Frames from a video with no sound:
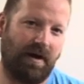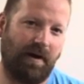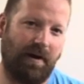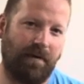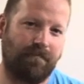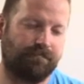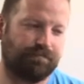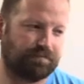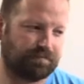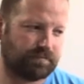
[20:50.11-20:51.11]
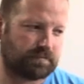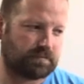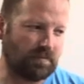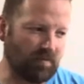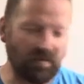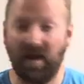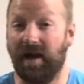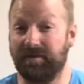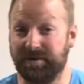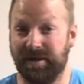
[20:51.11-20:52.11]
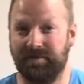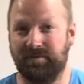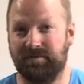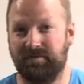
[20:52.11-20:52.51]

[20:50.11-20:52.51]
I'm trying